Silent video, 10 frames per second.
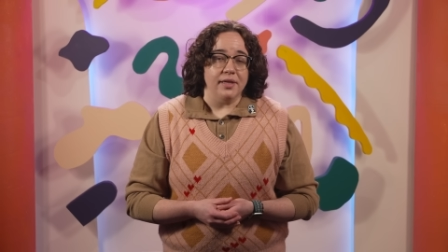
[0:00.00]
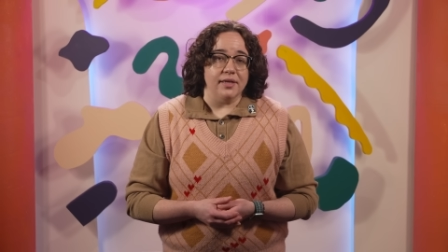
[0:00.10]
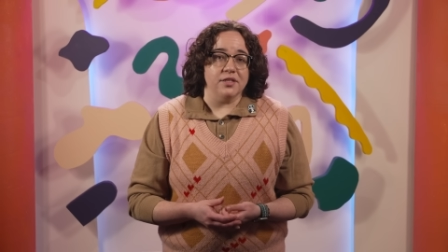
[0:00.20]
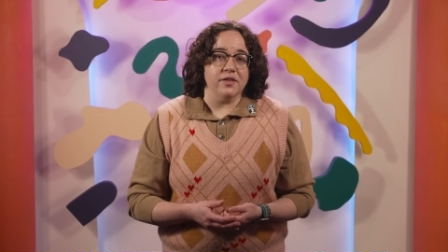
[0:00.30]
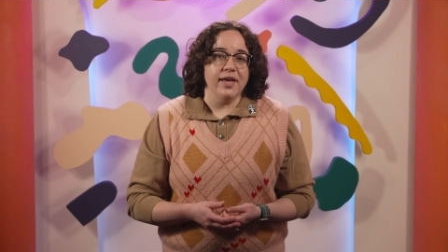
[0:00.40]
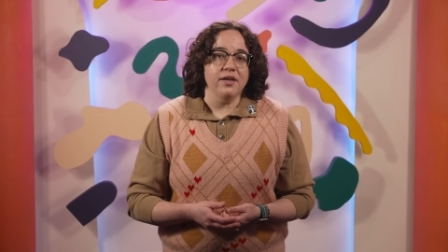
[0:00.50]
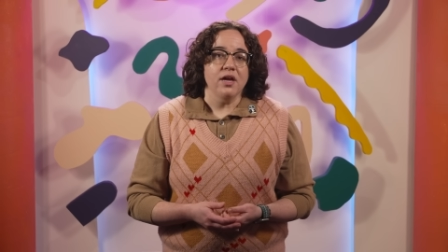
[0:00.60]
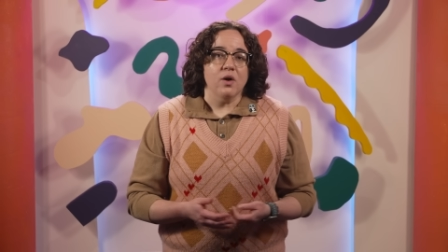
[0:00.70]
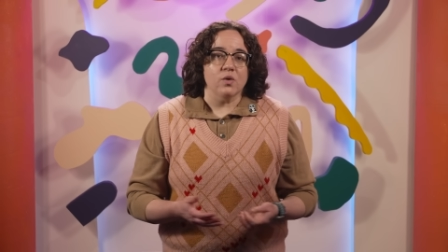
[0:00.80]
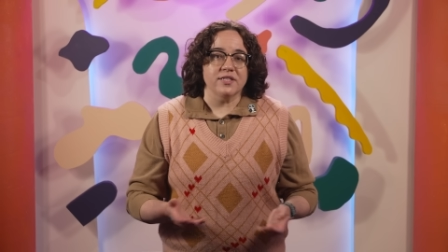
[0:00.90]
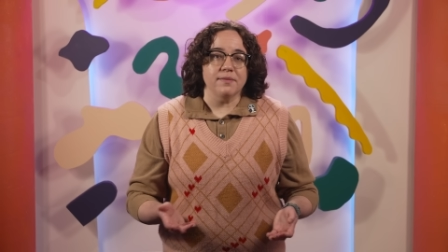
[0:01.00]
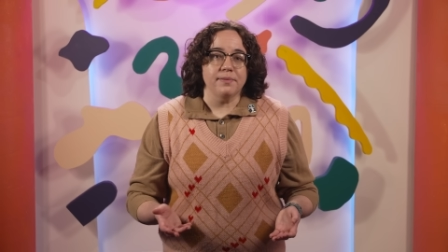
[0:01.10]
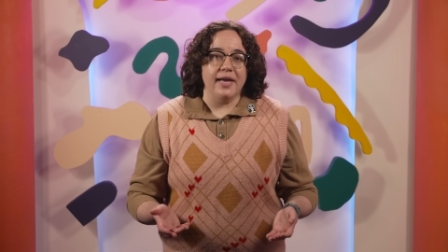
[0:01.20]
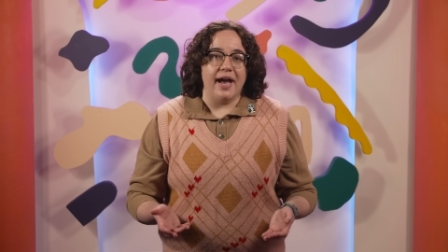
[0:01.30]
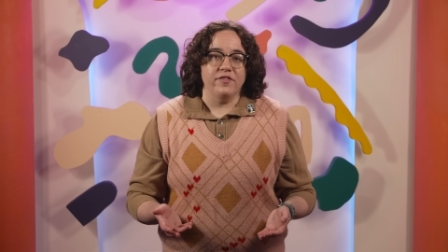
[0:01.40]
Until then, we'll
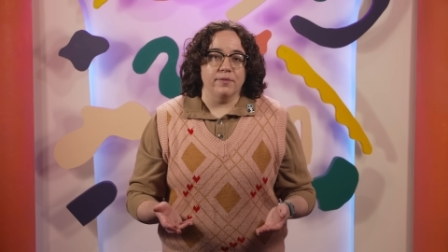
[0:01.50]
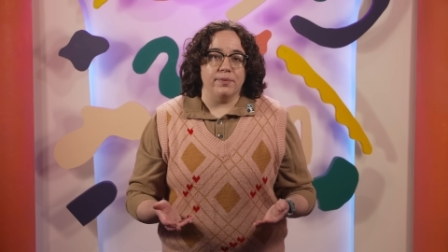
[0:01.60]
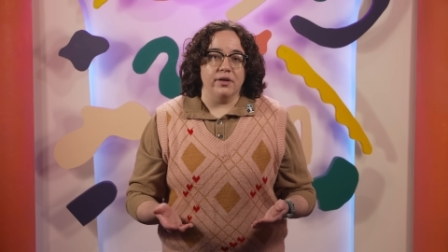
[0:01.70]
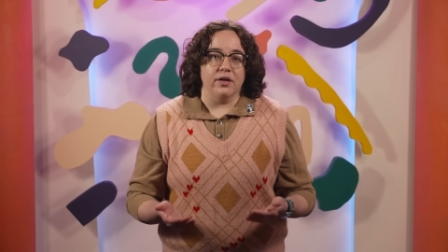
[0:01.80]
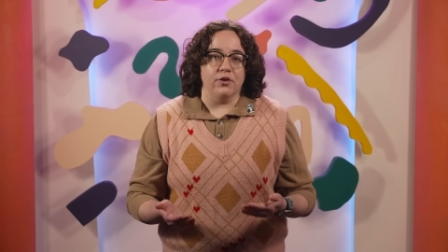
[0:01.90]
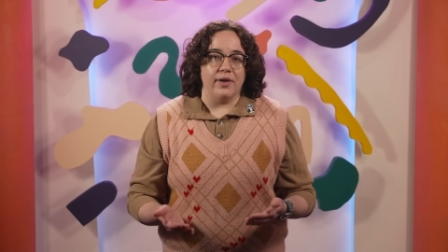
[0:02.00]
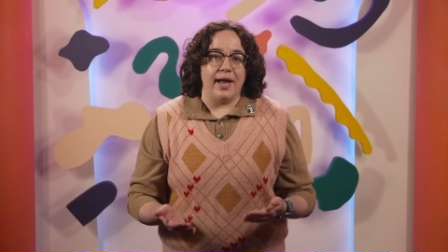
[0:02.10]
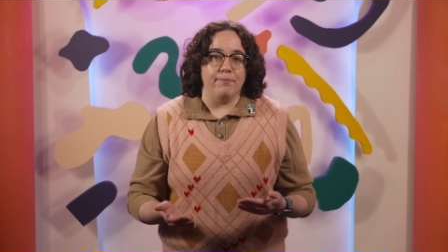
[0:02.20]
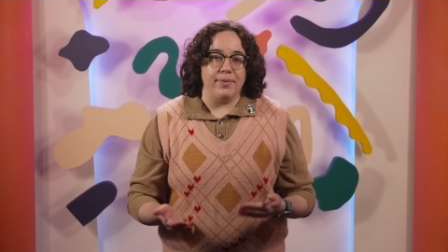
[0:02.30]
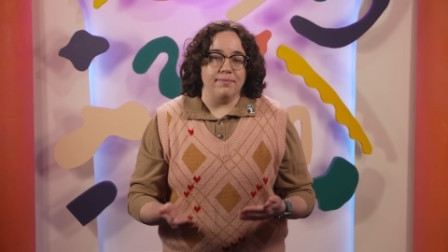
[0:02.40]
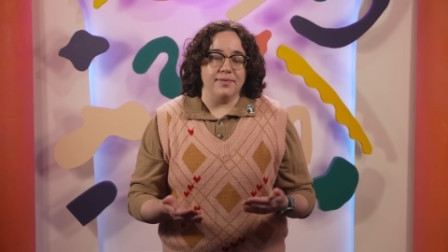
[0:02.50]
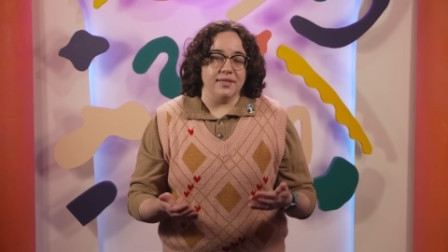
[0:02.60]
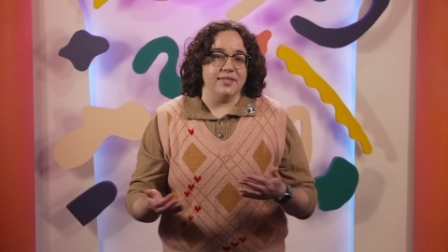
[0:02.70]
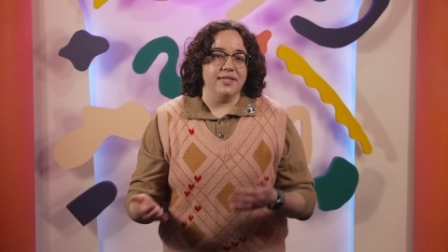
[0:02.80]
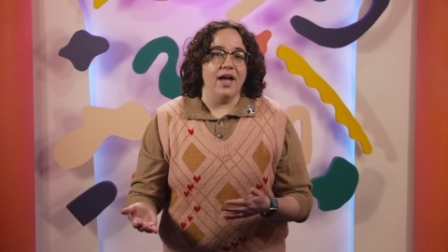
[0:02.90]
simply have to put our crab bibs
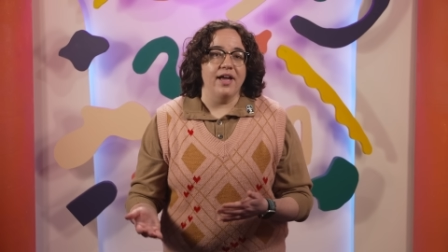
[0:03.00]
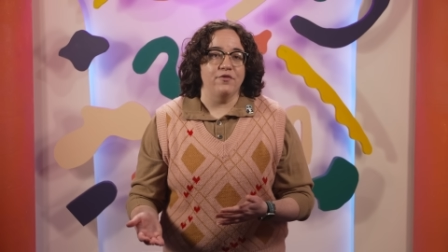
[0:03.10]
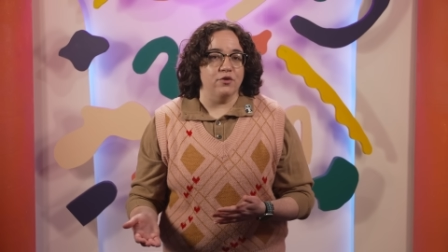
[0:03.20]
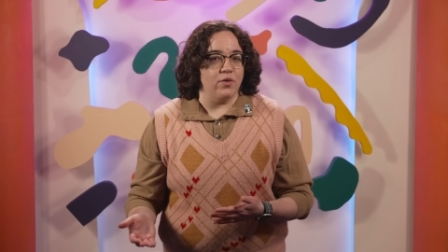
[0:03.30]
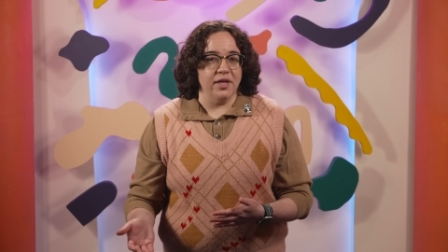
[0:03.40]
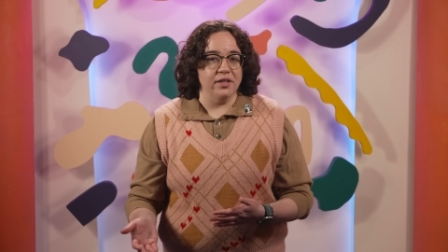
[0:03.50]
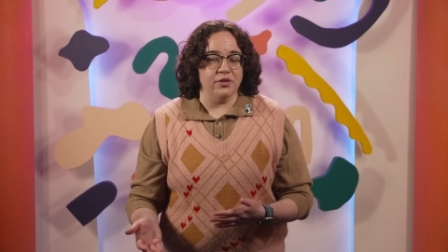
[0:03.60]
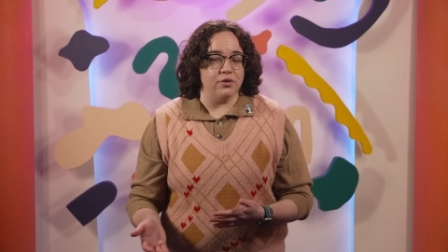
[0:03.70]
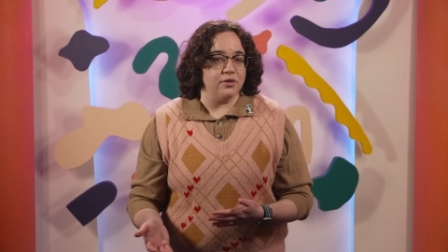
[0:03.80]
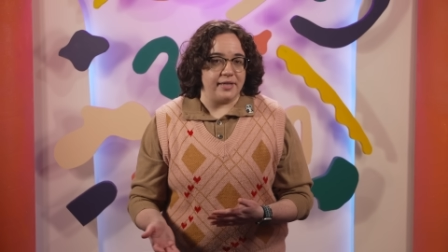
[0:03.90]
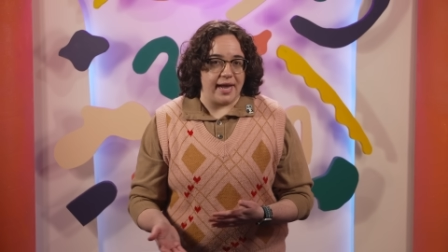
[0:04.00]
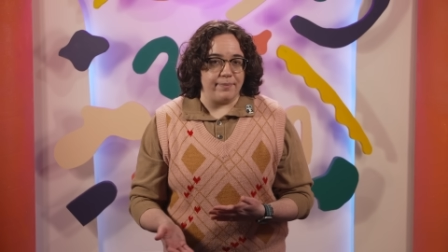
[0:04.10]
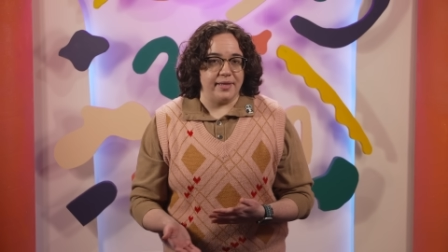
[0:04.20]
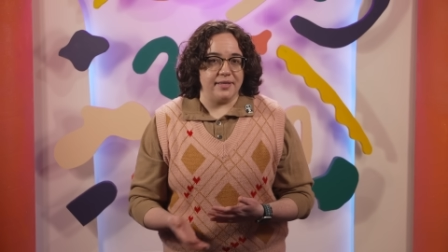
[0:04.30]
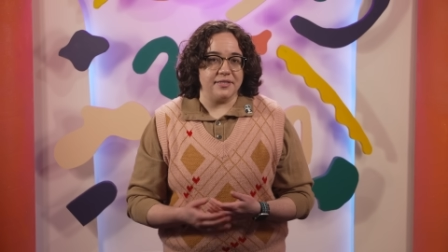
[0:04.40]
aside for regular old
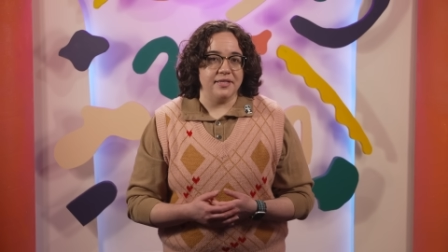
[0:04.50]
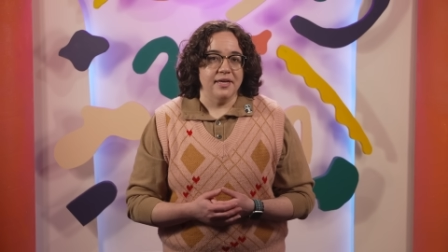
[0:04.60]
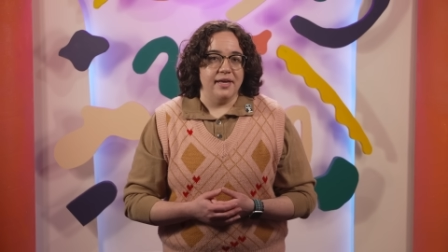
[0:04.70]
napkins,